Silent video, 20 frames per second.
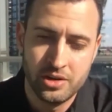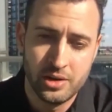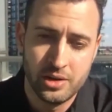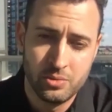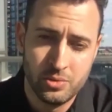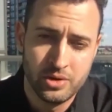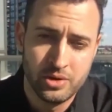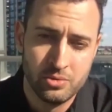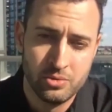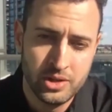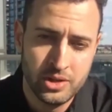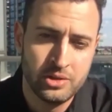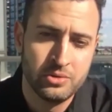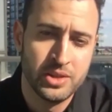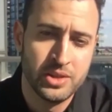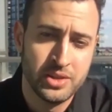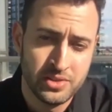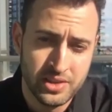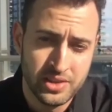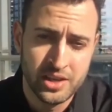I want to really,
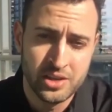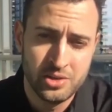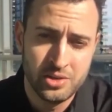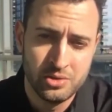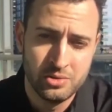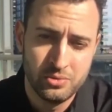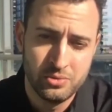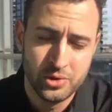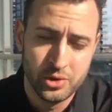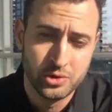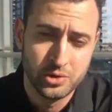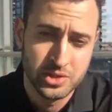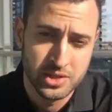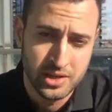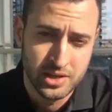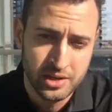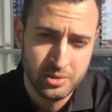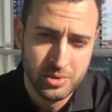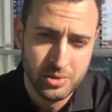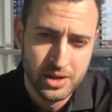really thank you for your
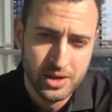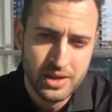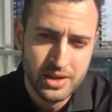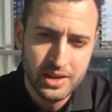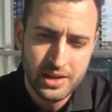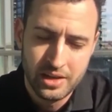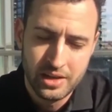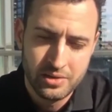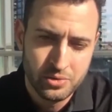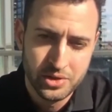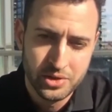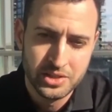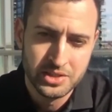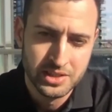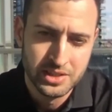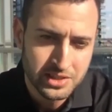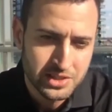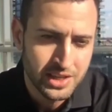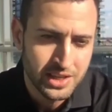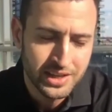time and for these
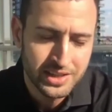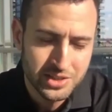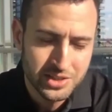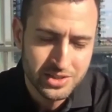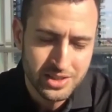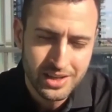insights.